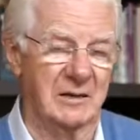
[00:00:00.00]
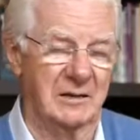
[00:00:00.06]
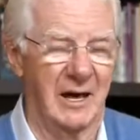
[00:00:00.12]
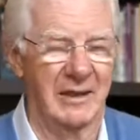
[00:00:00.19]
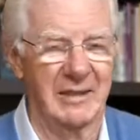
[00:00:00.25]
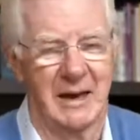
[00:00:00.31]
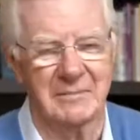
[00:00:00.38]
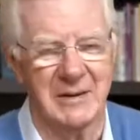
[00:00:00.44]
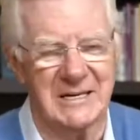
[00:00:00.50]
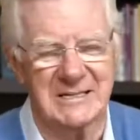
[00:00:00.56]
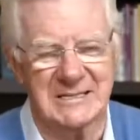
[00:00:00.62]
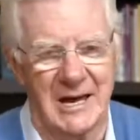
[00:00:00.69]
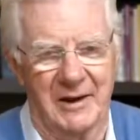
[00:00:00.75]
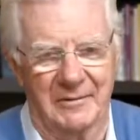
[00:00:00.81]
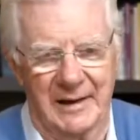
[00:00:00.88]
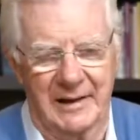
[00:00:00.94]
Now that may
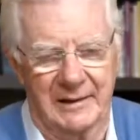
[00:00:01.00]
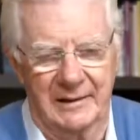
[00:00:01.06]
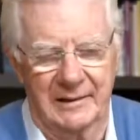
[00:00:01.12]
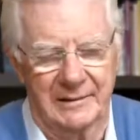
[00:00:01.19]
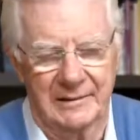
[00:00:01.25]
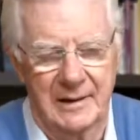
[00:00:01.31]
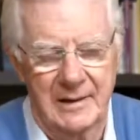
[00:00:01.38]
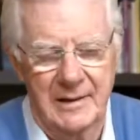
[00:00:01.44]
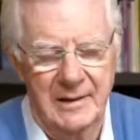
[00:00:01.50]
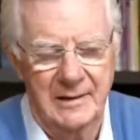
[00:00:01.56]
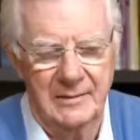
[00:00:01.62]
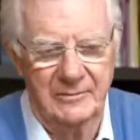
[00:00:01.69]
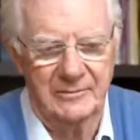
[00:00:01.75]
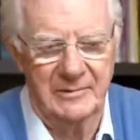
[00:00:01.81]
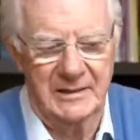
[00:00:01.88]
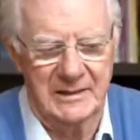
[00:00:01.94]
sound like a
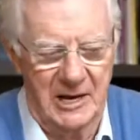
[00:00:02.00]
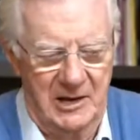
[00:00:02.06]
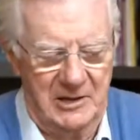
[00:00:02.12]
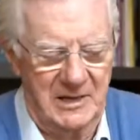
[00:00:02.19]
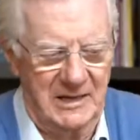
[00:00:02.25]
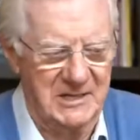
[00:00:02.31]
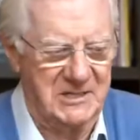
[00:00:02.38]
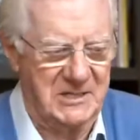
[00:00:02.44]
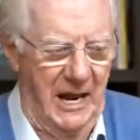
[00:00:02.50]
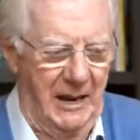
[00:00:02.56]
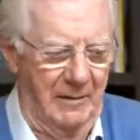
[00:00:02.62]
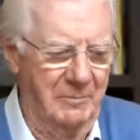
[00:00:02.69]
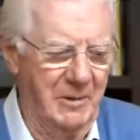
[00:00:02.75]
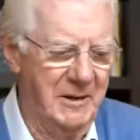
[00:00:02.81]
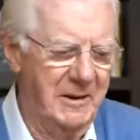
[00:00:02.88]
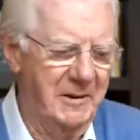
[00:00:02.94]
ridiculous
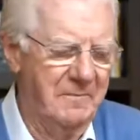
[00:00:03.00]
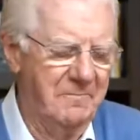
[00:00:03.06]
statement,